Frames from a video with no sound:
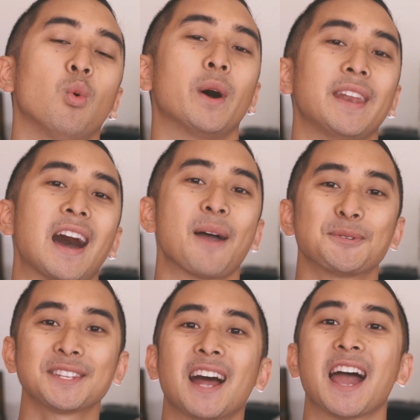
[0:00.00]
When I
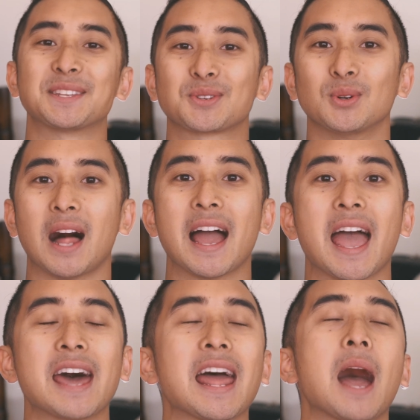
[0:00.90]
was in high school, I
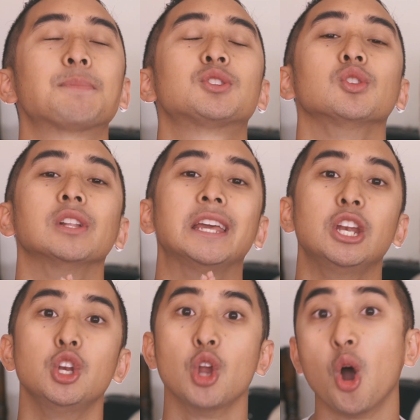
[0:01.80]
had absolutely
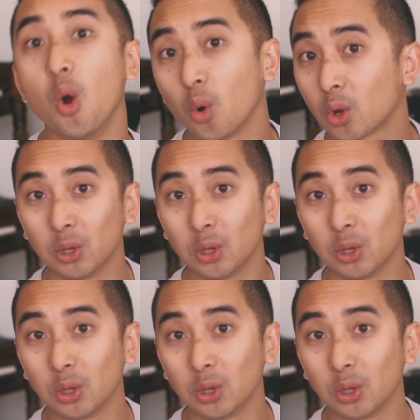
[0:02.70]
no